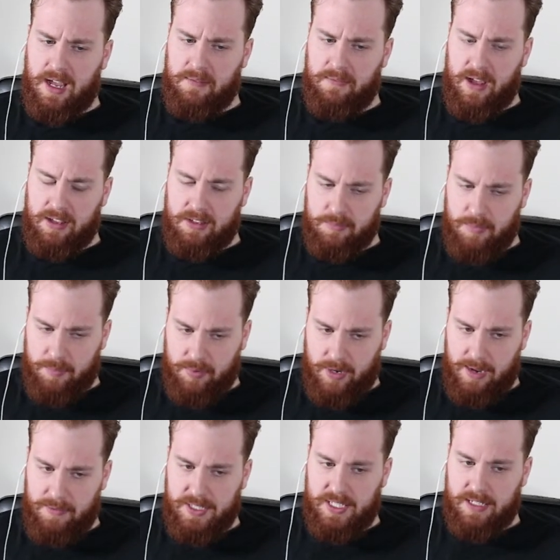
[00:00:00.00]
value my
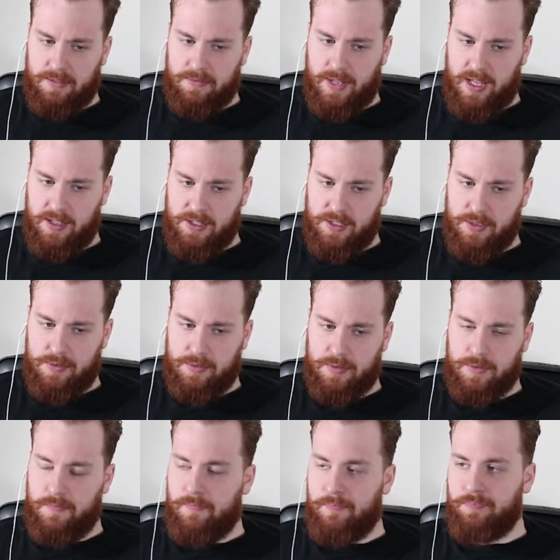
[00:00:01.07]
privacy, I value
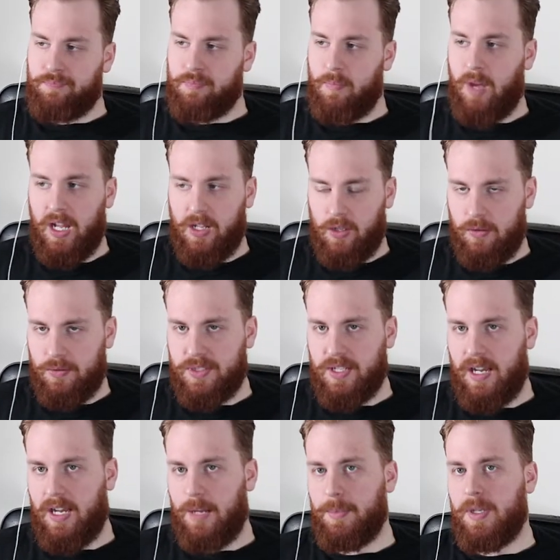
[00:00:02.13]
my alone
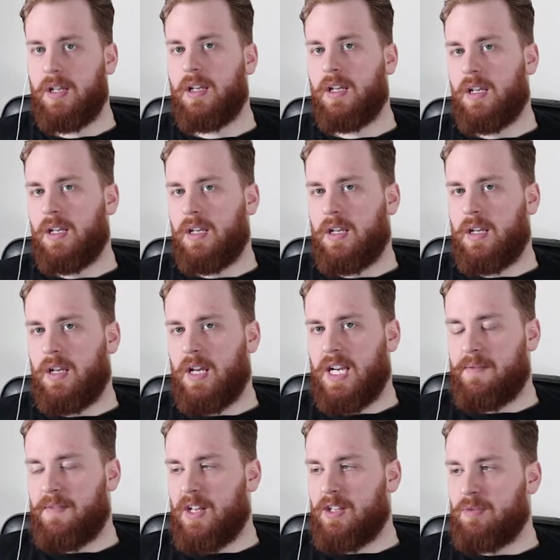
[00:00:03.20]
time, and
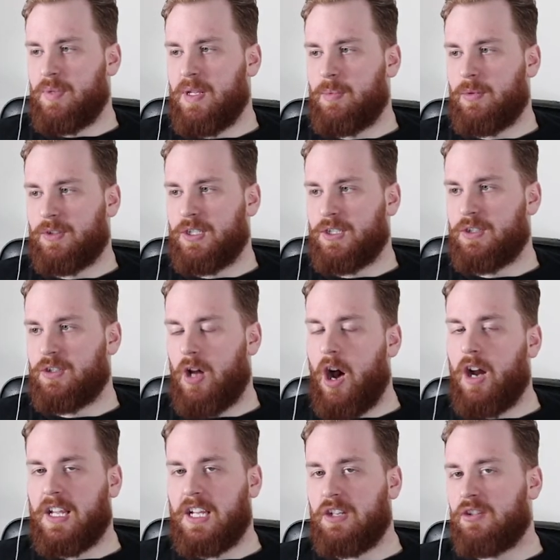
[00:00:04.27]
I value people just
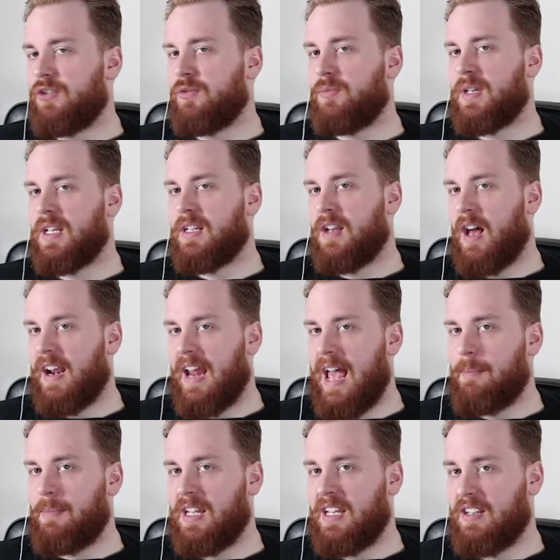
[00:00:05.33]
talking to me, not
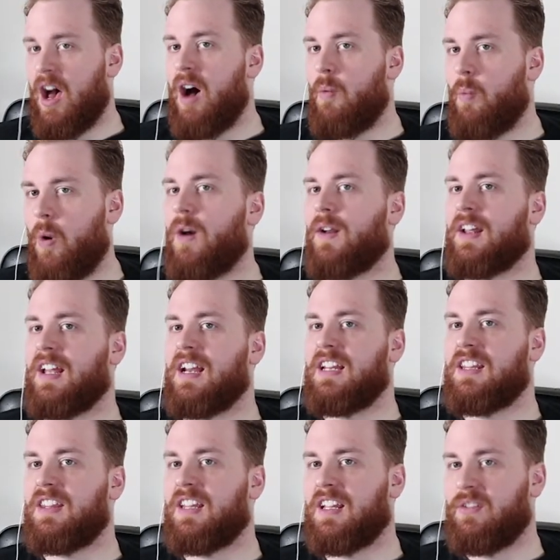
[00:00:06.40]
at me, not wanting
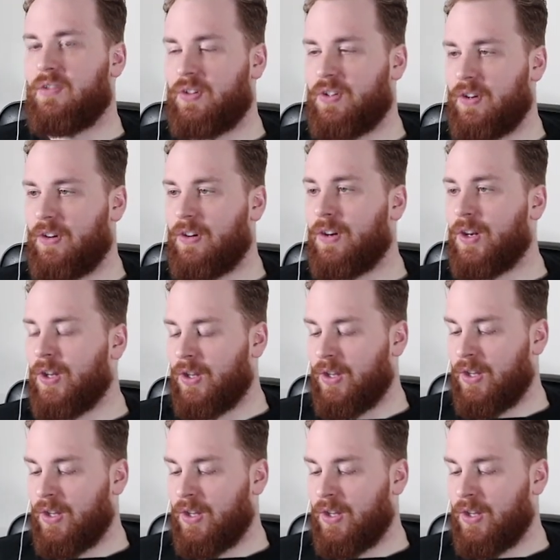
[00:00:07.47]
anything in return.